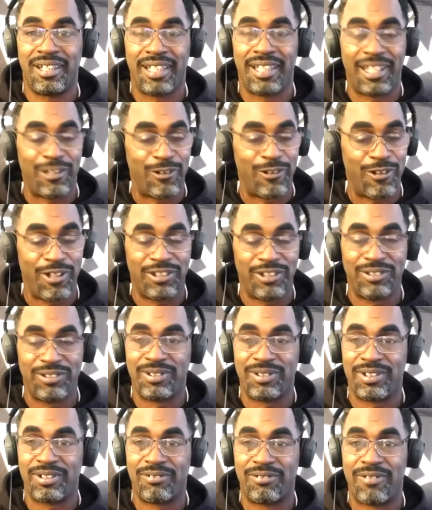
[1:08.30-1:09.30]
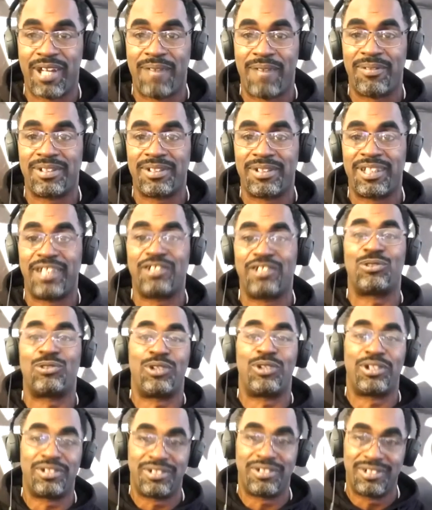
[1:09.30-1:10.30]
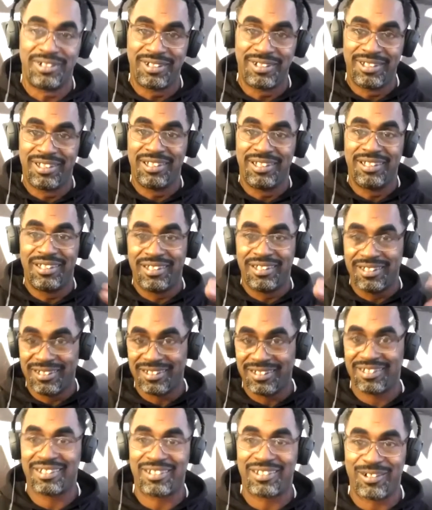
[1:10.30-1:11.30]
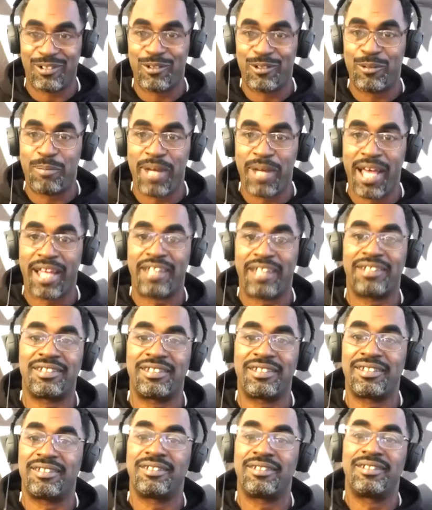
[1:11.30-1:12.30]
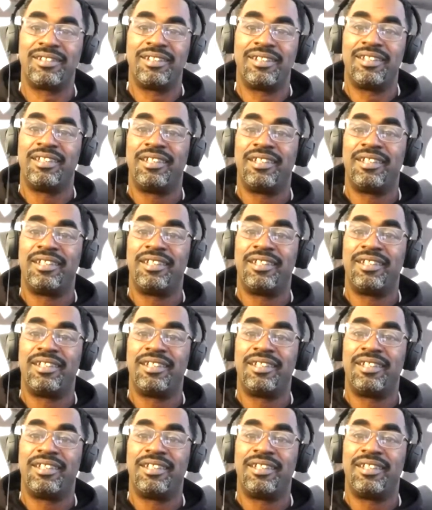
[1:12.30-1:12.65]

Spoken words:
And later on you gravitate toward the whole package and